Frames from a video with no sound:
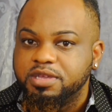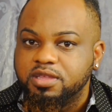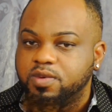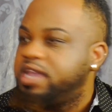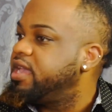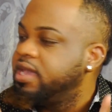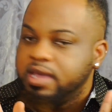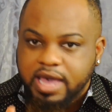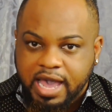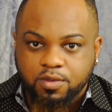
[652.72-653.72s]
be the way,
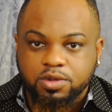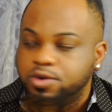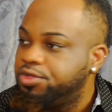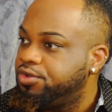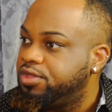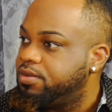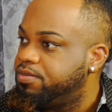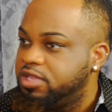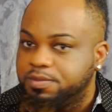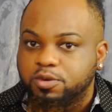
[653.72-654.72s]
I will go through
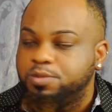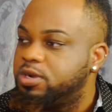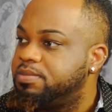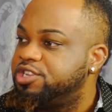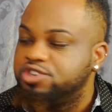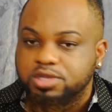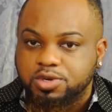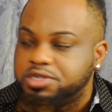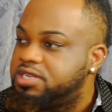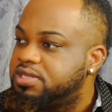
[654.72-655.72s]
the appropriate measures,
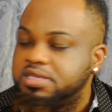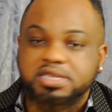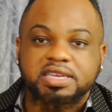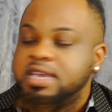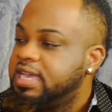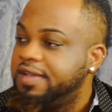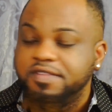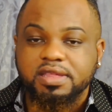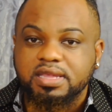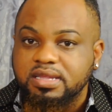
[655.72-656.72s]
go to the city. If
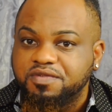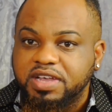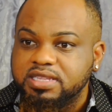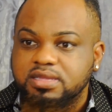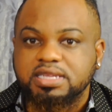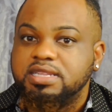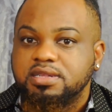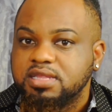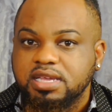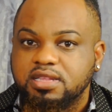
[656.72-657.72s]
they say it's fine to stay there,
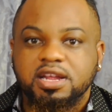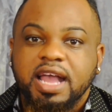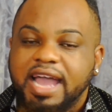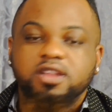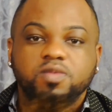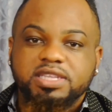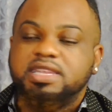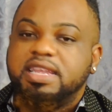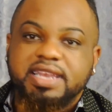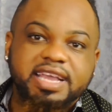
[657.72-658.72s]
stay there. I don't wait
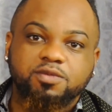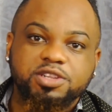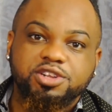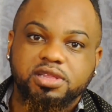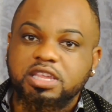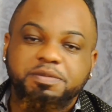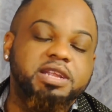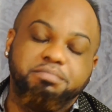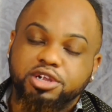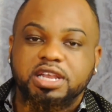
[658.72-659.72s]
till at night when you're sleeping
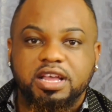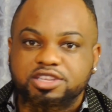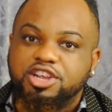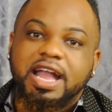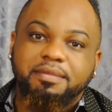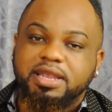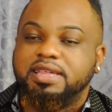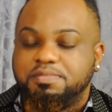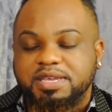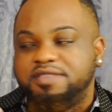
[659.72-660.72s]
and burn down your I'm a
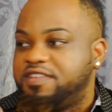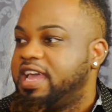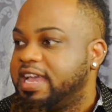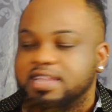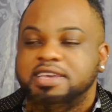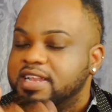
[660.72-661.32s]
lesbian flag.